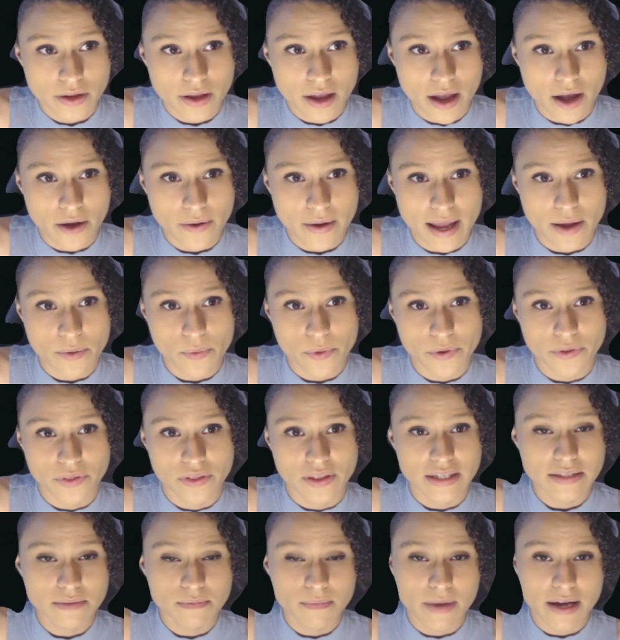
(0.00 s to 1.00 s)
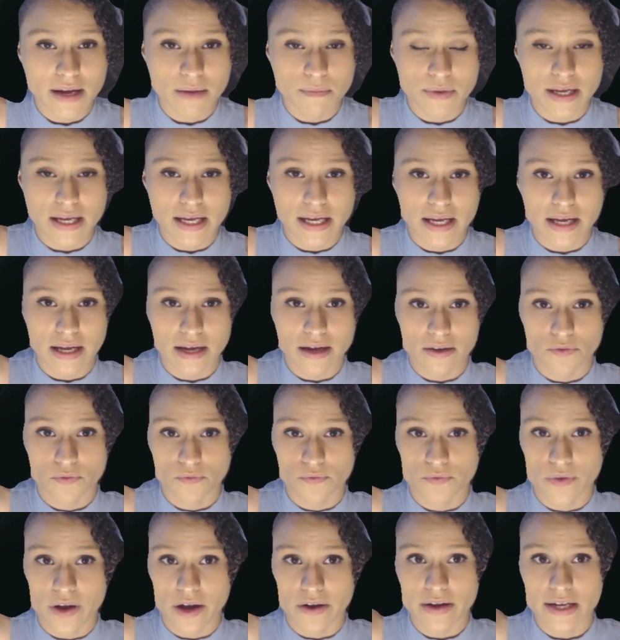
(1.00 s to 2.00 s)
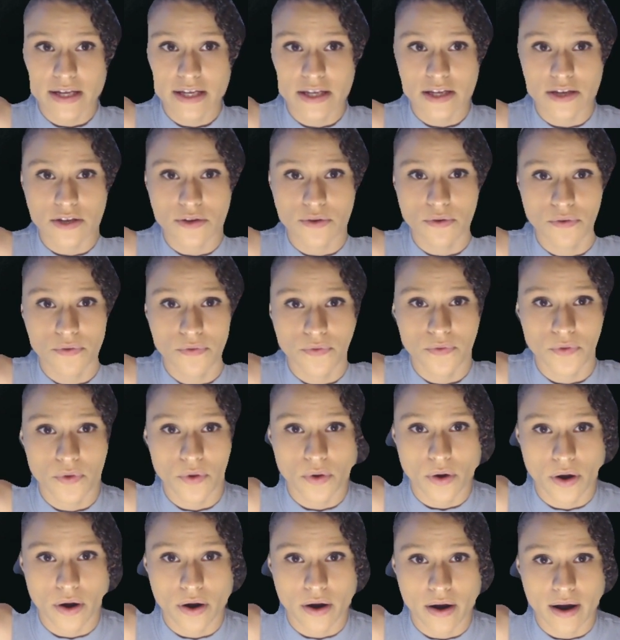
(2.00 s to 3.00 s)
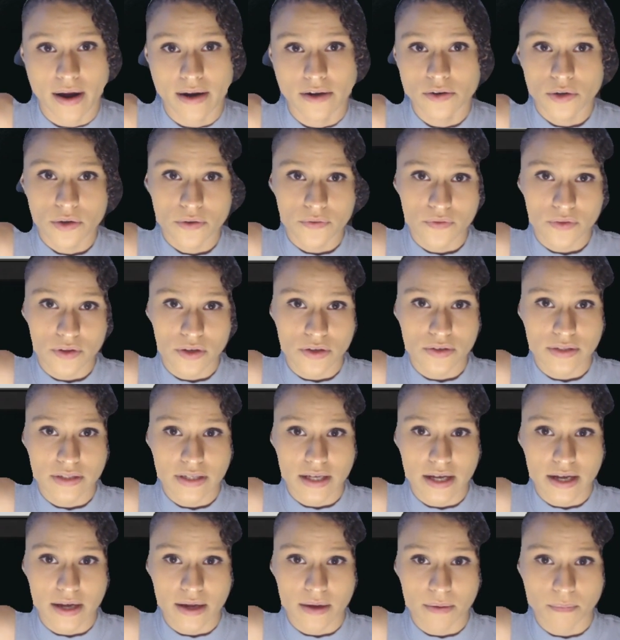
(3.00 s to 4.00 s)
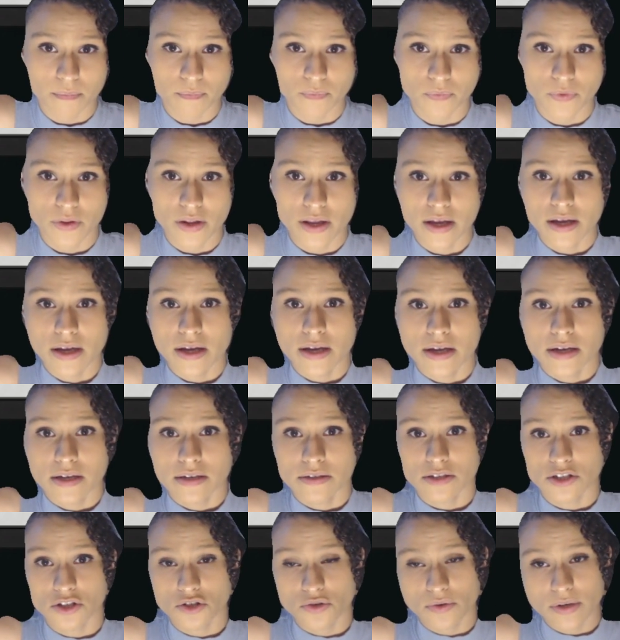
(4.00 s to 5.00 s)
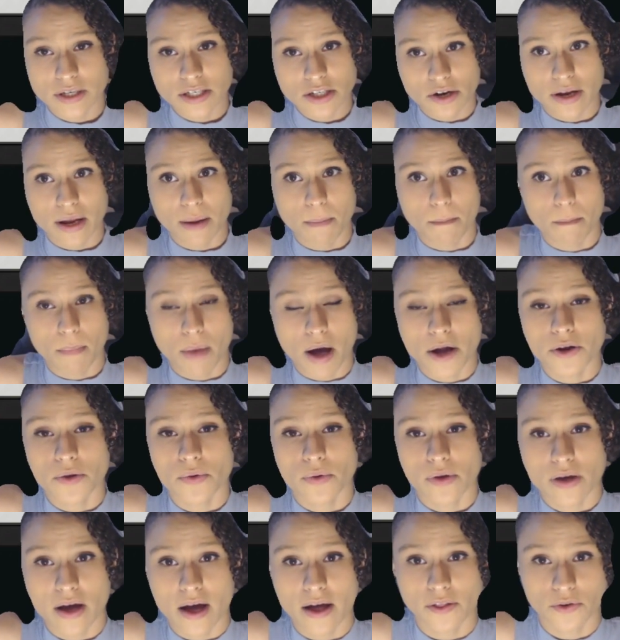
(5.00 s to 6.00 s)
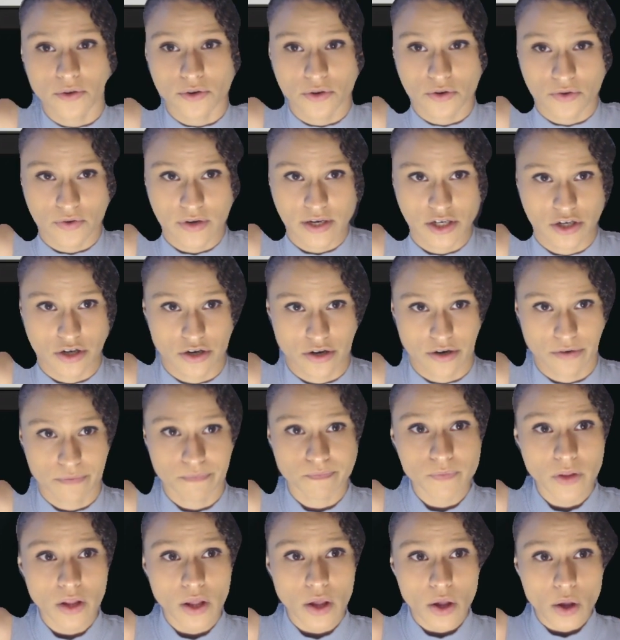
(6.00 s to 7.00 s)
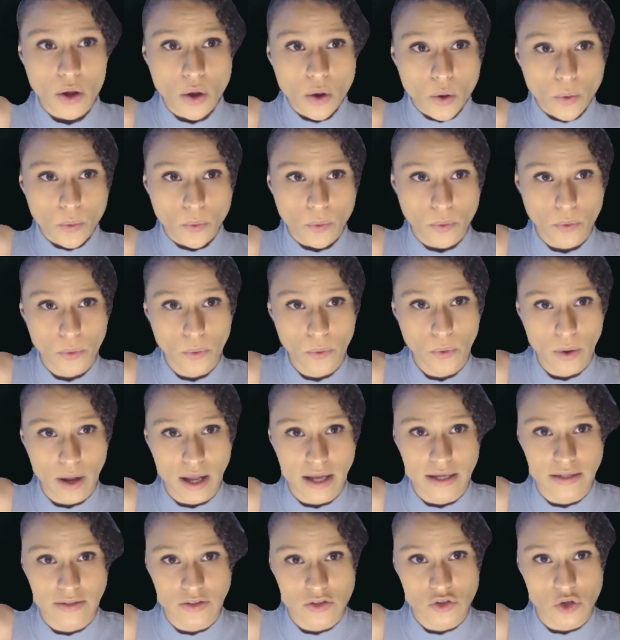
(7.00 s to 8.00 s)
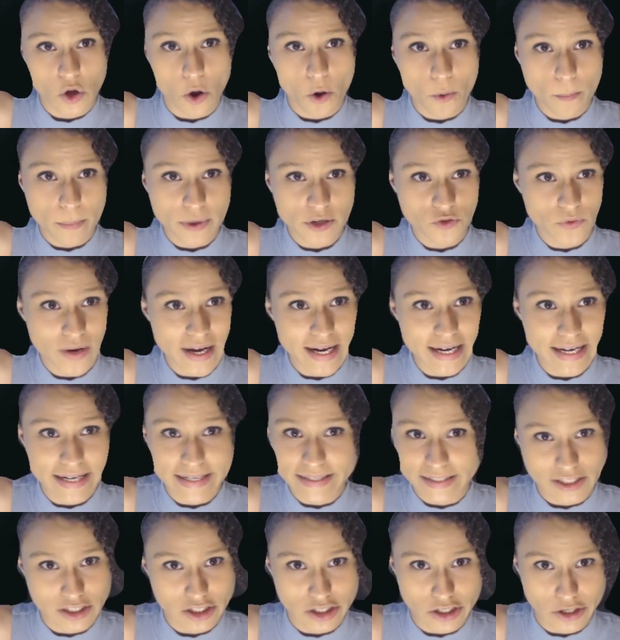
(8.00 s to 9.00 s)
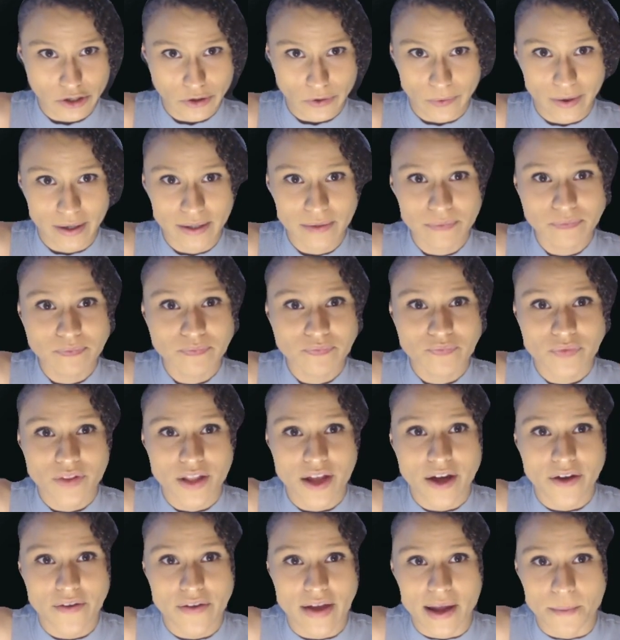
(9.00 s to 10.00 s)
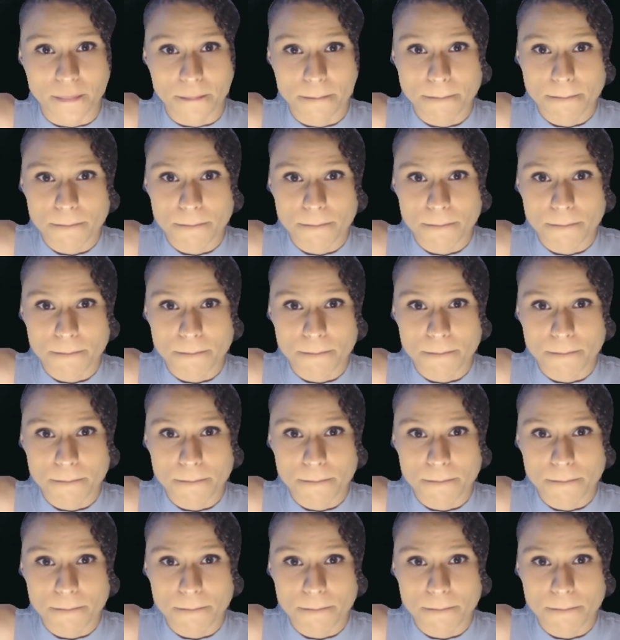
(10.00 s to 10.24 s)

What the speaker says: okay, well, this might be very cute for, I don't know if there's, destroy target mono-colored creature. Whew, so much reading to do. Okay.